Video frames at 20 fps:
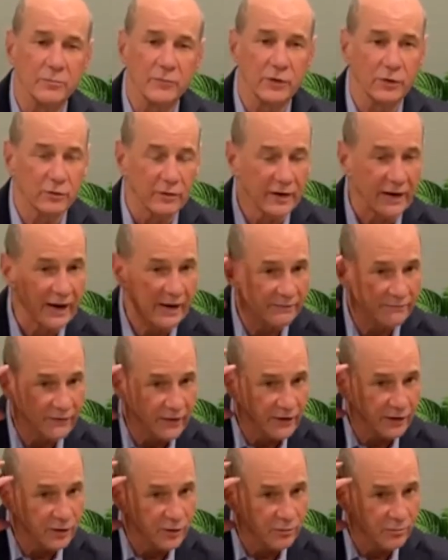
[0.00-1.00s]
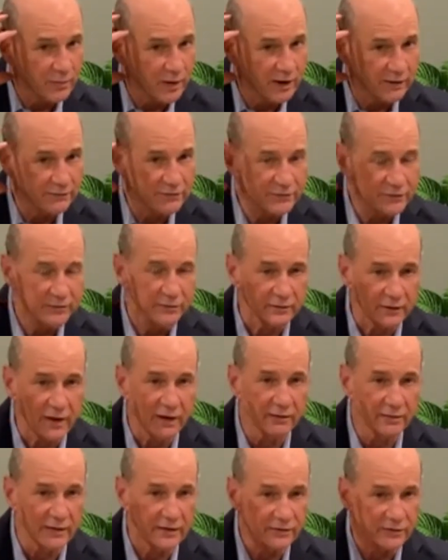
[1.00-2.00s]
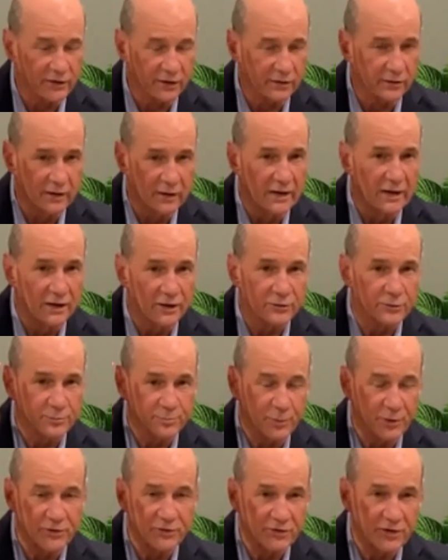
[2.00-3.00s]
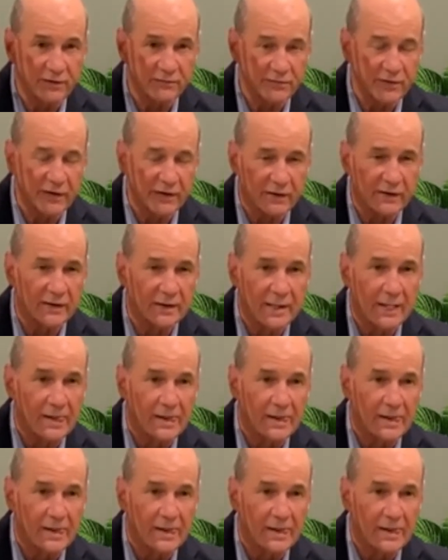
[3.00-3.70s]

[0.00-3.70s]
You can have earmuffs. Now, these are specific